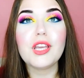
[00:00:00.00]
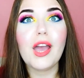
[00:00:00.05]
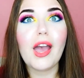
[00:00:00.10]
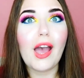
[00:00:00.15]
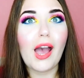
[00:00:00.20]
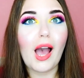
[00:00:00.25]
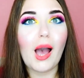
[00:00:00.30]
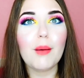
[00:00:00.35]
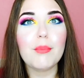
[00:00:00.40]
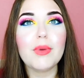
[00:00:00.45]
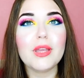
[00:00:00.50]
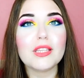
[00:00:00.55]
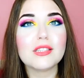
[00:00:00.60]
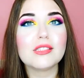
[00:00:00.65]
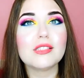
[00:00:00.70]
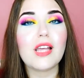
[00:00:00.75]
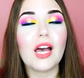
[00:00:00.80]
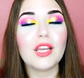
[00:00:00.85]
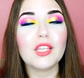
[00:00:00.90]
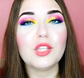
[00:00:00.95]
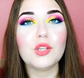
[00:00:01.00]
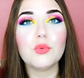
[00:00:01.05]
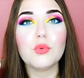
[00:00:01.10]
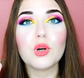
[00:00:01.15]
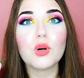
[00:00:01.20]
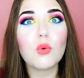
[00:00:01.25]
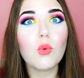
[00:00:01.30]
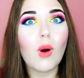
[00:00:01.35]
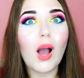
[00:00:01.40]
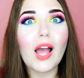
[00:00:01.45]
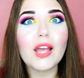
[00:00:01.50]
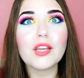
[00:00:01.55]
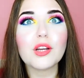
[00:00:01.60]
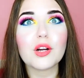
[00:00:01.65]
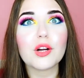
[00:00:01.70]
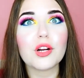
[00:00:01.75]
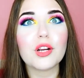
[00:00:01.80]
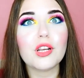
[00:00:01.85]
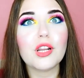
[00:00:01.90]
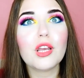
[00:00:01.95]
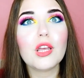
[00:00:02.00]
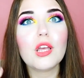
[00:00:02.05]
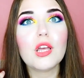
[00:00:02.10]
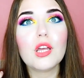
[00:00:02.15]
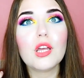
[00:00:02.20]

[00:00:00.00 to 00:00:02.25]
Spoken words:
habits that you acquired